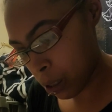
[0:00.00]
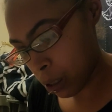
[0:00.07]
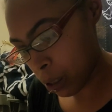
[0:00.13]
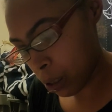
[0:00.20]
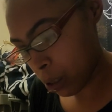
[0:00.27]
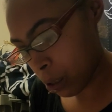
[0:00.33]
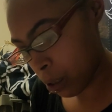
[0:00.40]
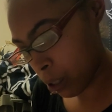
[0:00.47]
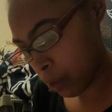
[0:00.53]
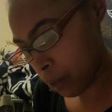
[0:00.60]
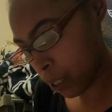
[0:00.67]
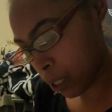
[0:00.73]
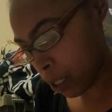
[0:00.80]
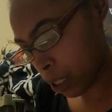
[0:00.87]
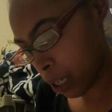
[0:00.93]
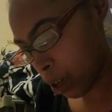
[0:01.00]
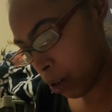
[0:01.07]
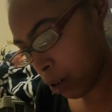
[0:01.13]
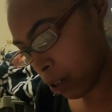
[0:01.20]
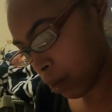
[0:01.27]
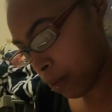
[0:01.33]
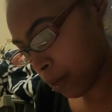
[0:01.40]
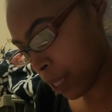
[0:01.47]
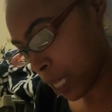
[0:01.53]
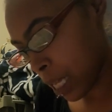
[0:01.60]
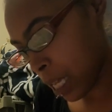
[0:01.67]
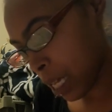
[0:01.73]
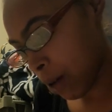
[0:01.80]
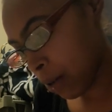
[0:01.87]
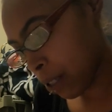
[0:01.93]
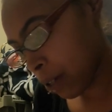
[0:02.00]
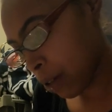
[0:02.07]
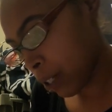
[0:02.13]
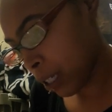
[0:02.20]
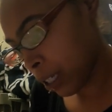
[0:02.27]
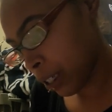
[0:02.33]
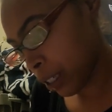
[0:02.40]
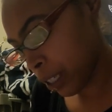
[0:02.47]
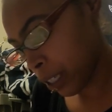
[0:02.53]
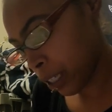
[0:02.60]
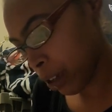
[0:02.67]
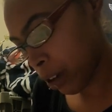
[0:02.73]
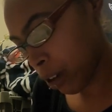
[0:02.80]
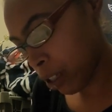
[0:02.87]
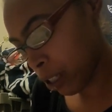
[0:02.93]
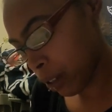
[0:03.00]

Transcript: I'm trying to make sure. I was going in here to get the cards